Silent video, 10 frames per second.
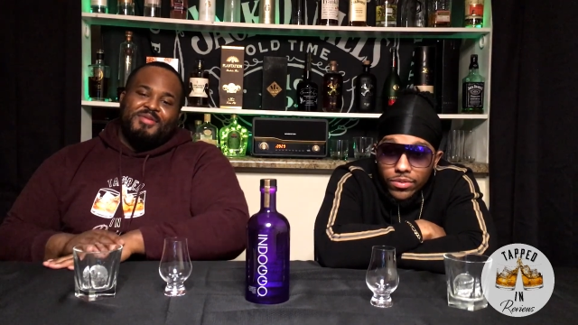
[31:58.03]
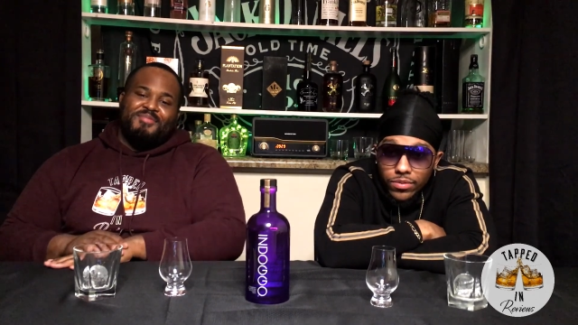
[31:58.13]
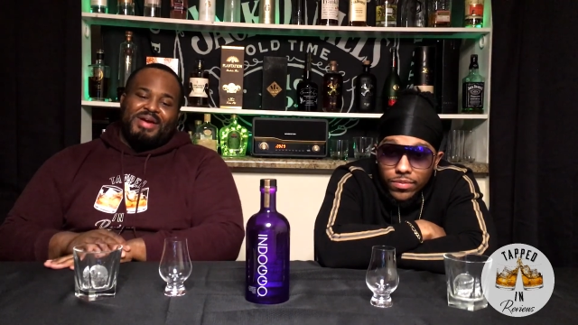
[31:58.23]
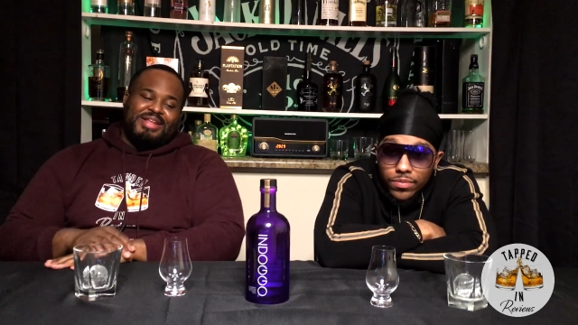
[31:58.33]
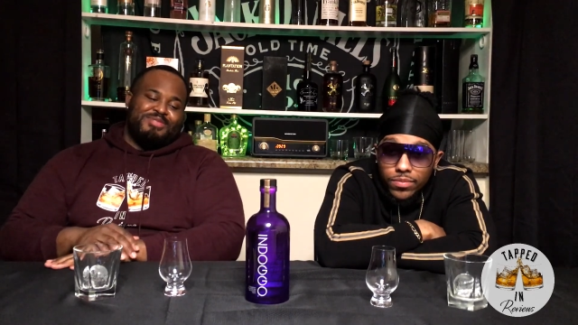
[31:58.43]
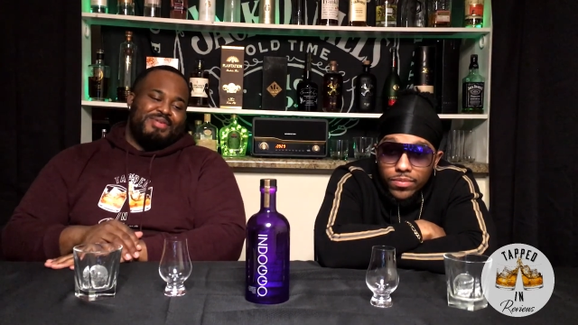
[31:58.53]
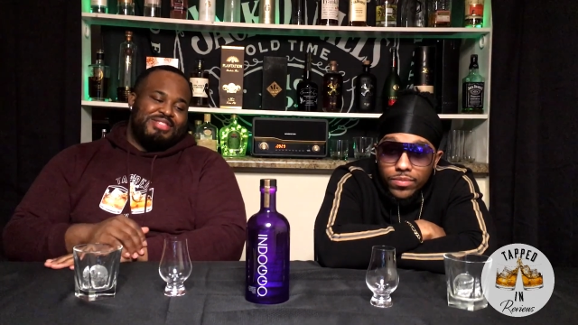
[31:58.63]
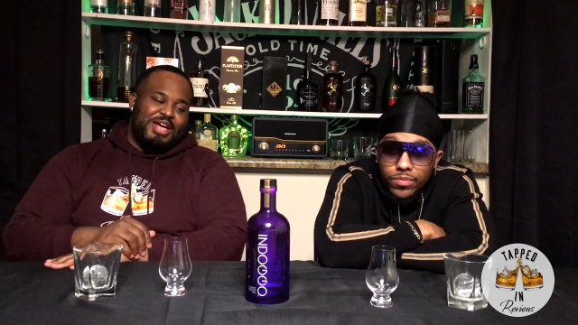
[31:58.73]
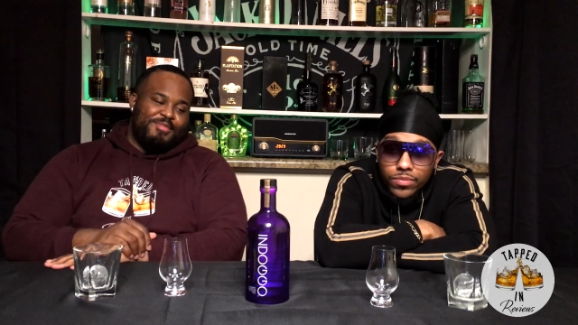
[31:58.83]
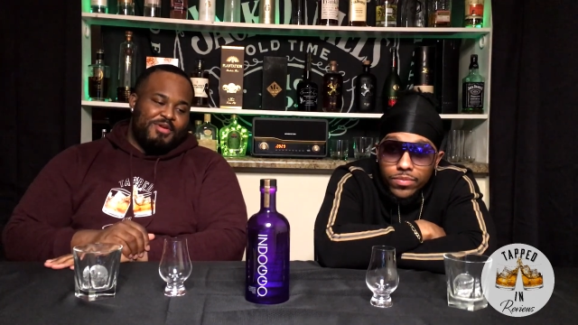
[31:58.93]
Speaker 1: man, that's been
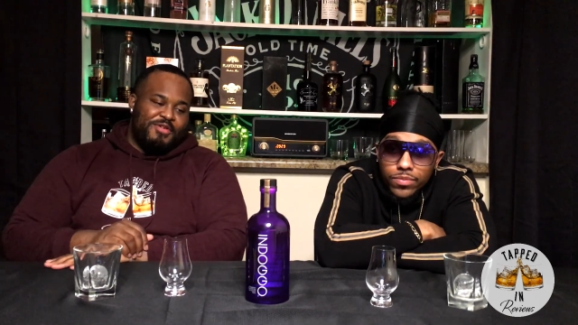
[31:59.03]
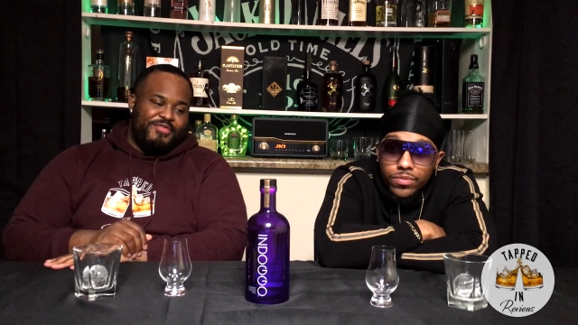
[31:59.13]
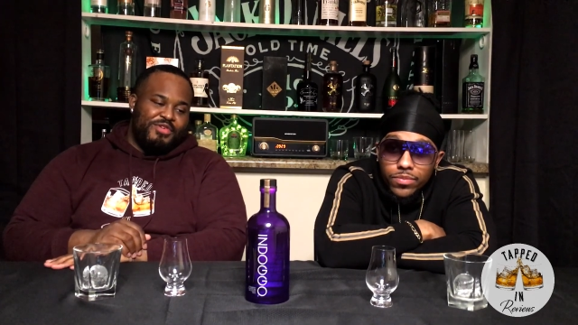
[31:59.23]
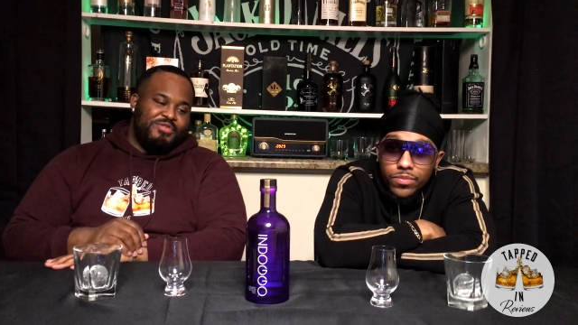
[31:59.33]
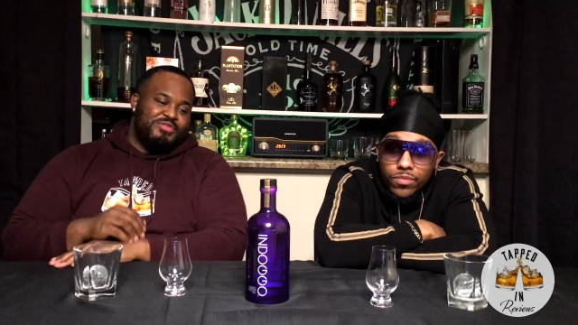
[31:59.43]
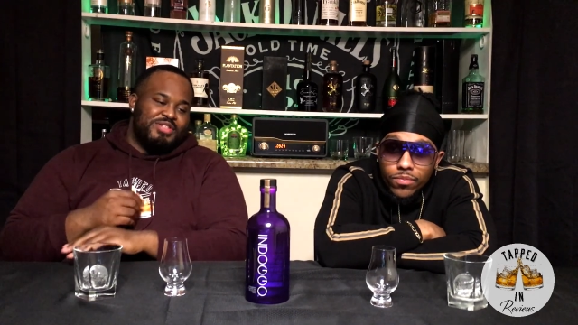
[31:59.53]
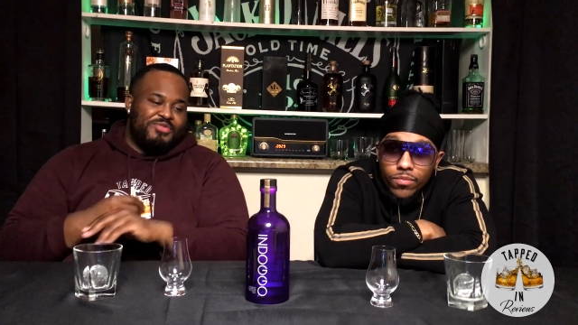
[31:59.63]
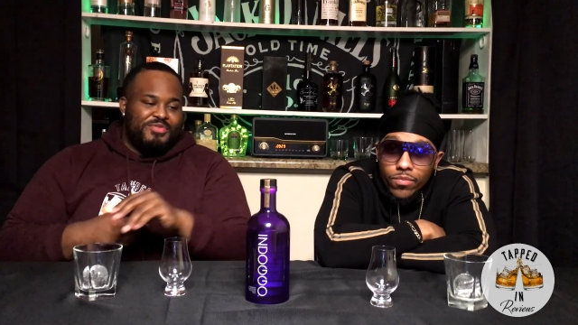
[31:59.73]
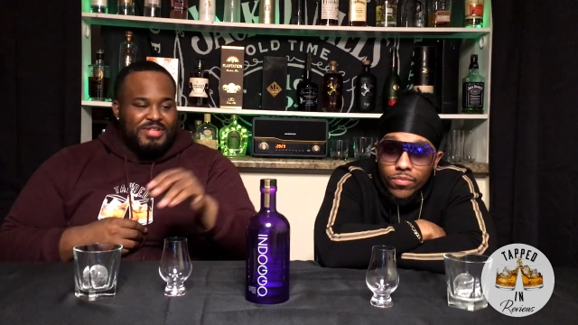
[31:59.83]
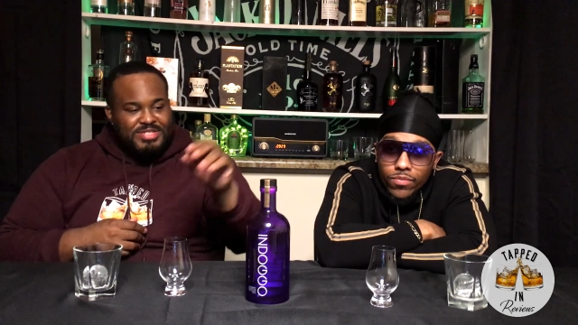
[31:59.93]
Tapped In Reviews,
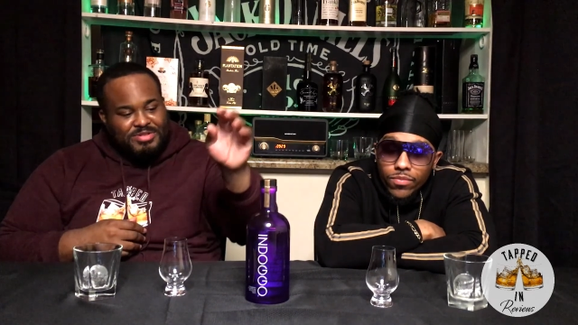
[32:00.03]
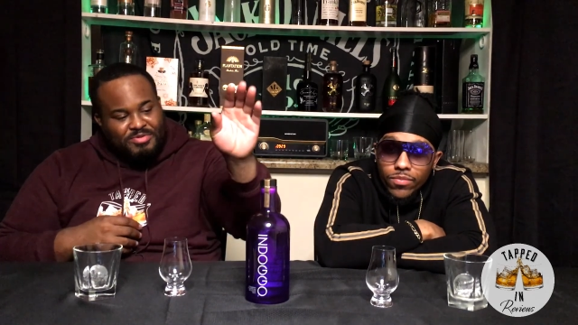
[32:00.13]
and this the